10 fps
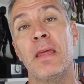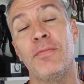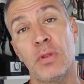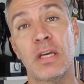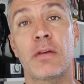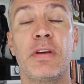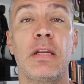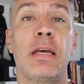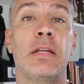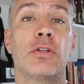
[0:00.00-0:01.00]
If you think of
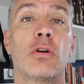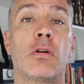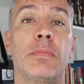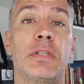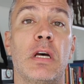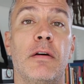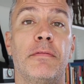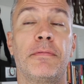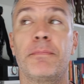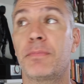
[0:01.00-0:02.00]
it in terms
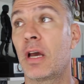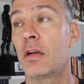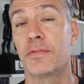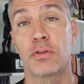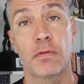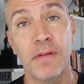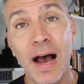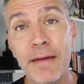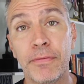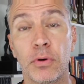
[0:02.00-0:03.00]
of kind of
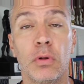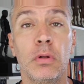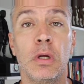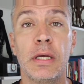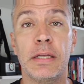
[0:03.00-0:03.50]
survival